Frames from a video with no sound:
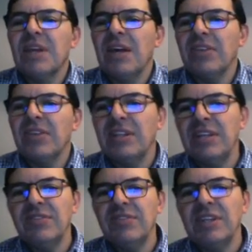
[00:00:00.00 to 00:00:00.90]
And then
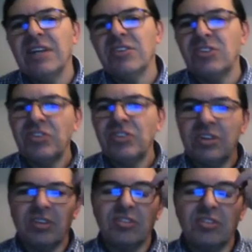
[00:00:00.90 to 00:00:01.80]
even here
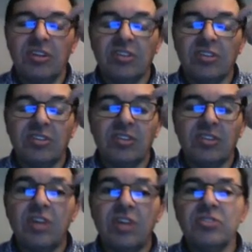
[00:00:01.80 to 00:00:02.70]
she
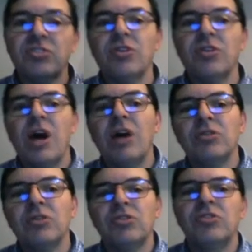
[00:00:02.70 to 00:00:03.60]
shows you
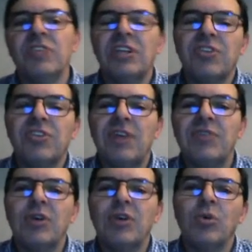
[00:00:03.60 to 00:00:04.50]
how to send
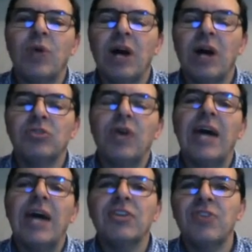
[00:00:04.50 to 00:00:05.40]
traffic or how to
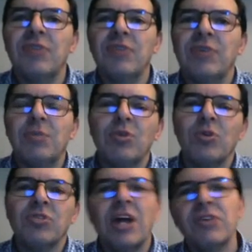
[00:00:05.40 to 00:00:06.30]
add traffic,
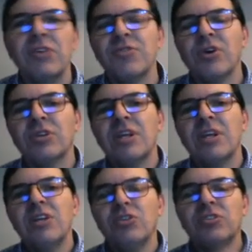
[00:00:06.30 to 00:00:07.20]
because now you
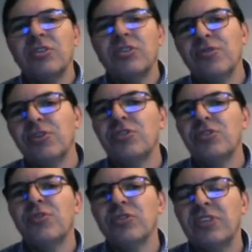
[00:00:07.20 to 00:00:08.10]
first
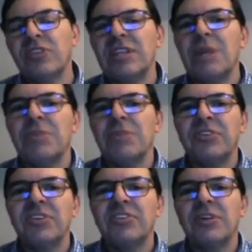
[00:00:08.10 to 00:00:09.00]
of all set up the
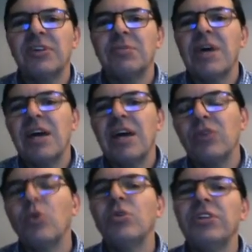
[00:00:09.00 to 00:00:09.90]
system, and
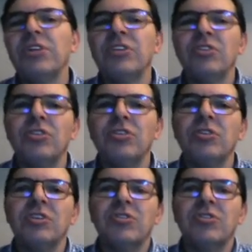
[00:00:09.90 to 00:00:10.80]
all you need to do
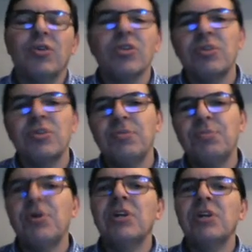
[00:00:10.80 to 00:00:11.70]
is you've got the
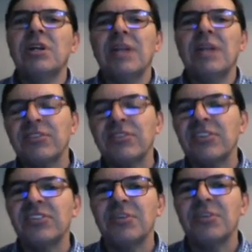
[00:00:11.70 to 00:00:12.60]
product and the
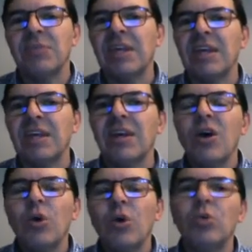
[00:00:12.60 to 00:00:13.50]
system there.
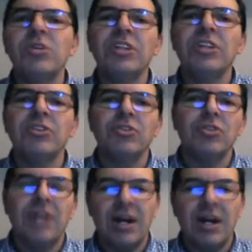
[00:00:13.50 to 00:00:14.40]
All you need to
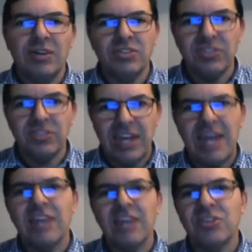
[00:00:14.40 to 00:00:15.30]
do now is just
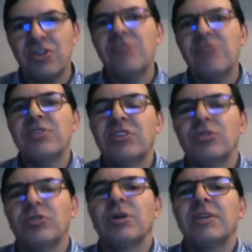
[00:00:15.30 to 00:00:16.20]
add traffic
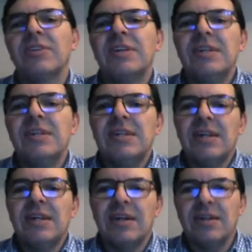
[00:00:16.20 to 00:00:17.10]
to it.
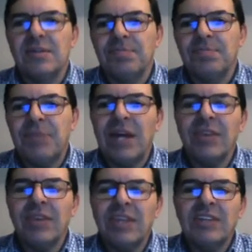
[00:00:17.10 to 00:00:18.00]

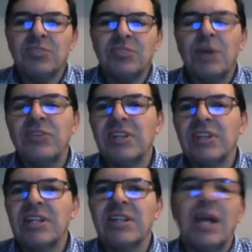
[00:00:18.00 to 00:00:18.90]
And then it's
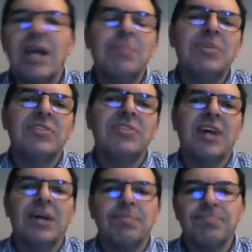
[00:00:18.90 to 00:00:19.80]
basically a numbers
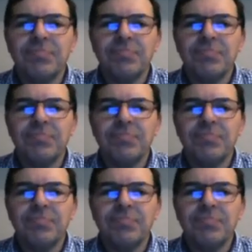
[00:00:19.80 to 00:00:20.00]
game.